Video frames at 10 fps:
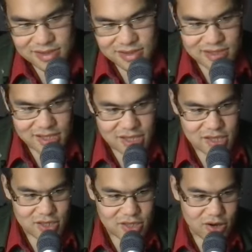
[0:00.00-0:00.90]

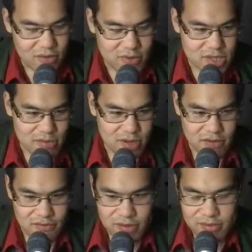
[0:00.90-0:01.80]
there's going to be some kind
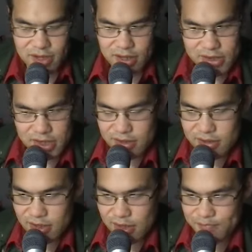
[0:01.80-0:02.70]
of limit, I think.
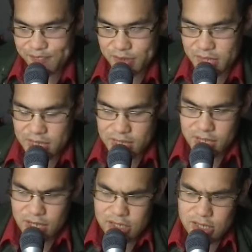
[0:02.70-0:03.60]

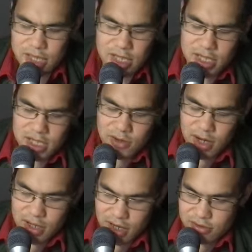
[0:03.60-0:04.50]
And so that's
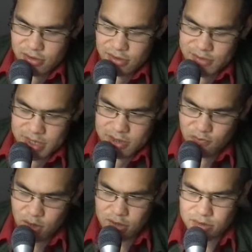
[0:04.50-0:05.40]
why I don't know. I mean,
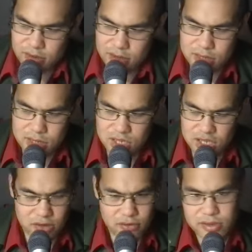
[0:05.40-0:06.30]
whether these
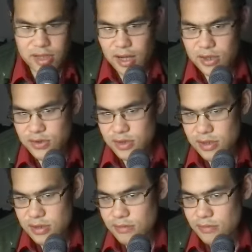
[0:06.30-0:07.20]
general
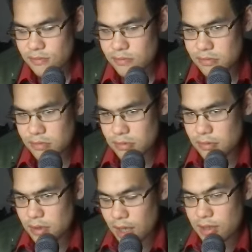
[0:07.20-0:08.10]
dietary
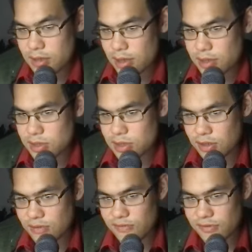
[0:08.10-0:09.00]
guidelines are
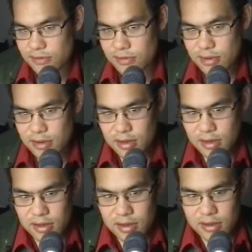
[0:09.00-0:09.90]
even
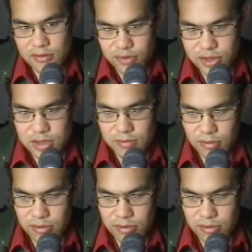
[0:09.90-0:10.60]
reasonable.